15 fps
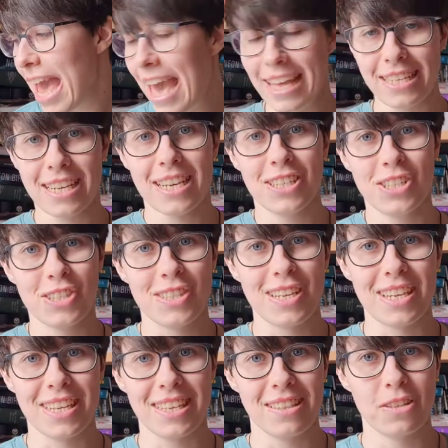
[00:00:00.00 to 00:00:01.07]
And just
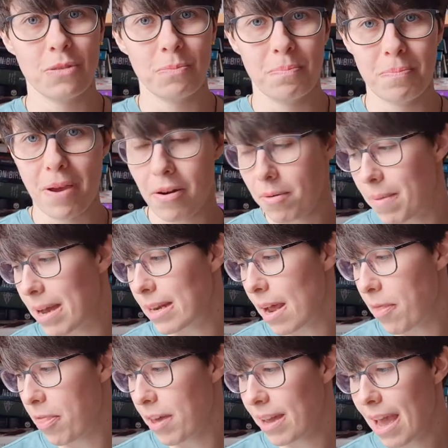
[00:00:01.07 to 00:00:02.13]
to bear in mind,
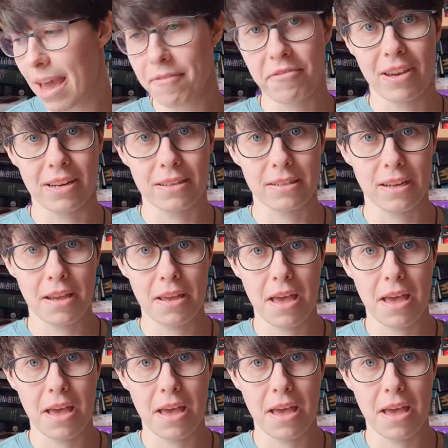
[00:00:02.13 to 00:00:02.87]
I think I've got